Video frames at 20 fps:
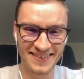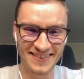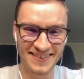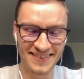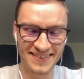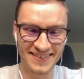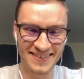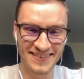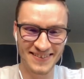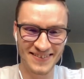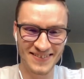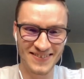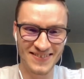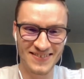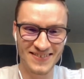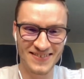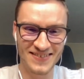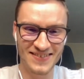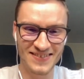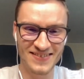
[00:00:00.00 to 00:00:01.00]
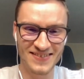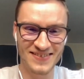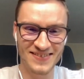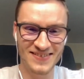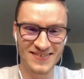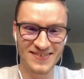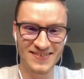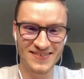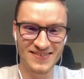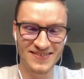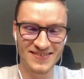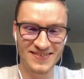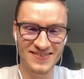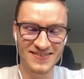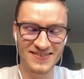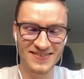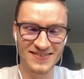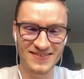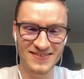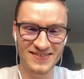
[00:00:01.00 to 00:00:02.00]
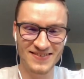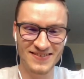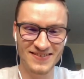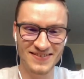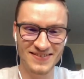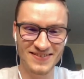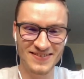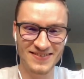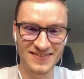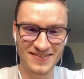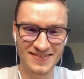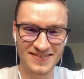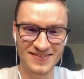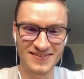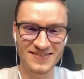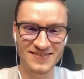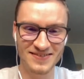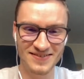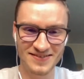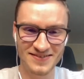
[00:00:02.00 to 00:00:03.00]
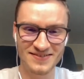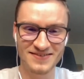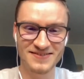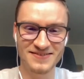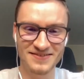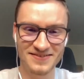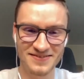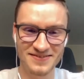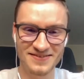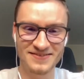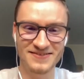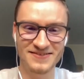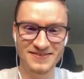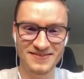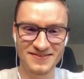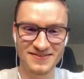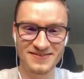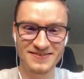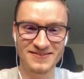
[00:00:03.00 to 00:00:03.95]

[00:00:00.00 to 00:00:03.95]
The person shown says nothing.